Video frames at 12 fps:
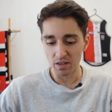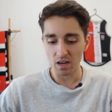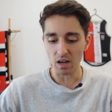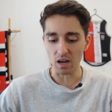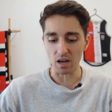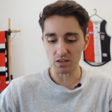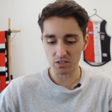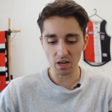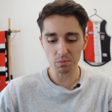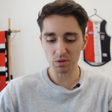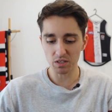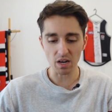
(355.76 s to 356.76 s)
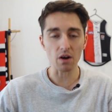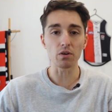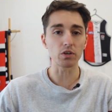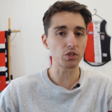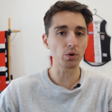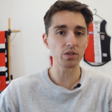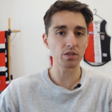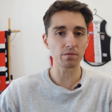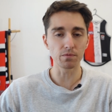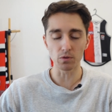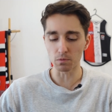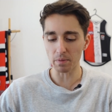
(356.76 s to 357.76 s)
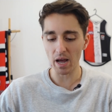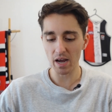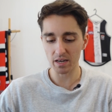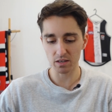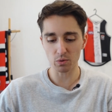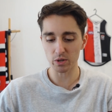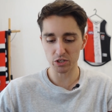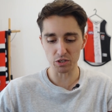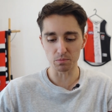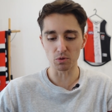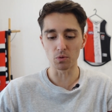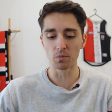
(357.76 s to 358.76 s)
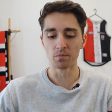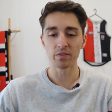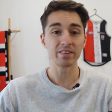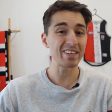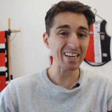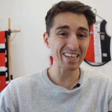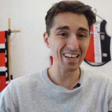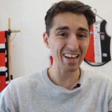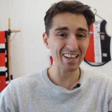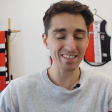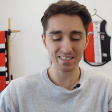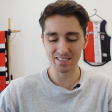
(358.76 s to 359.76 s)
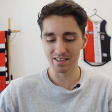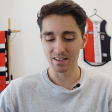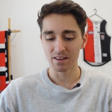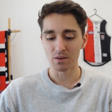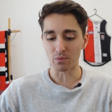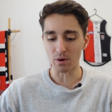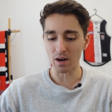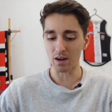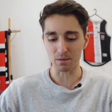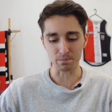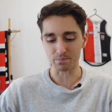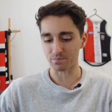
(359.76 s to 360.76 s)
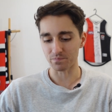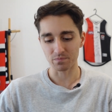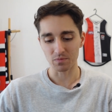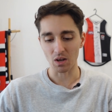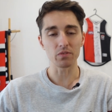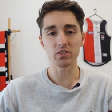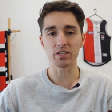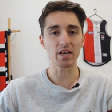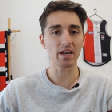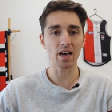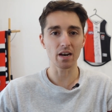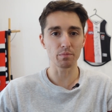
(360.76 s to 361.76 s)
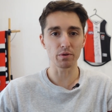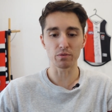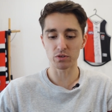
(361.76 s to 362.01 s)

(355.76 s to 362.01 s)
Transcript: Uh, same with Darragh Joyce at fullback, questionable. Dean Kent, um, obviously Dan Hannebery